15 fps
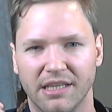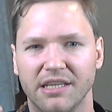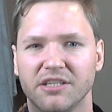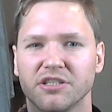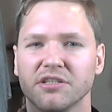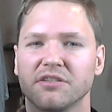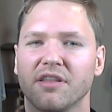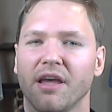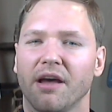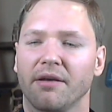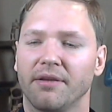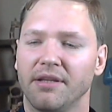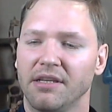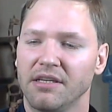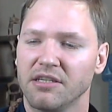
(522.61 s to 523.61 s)
It's just their
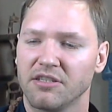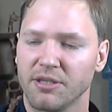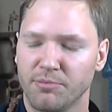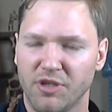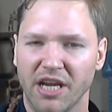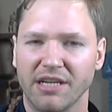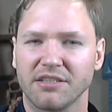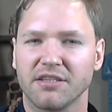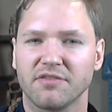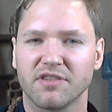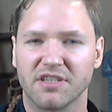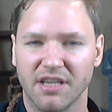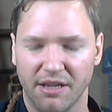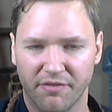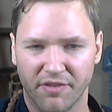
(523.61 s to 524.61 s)
subjective
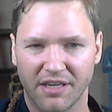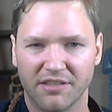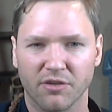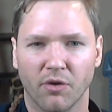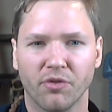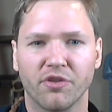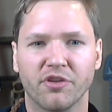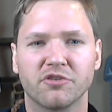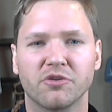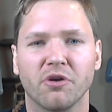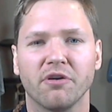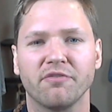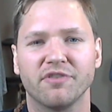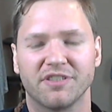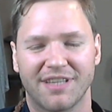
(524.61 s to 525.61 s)
self that is on the
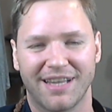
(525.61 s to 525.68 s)
surface,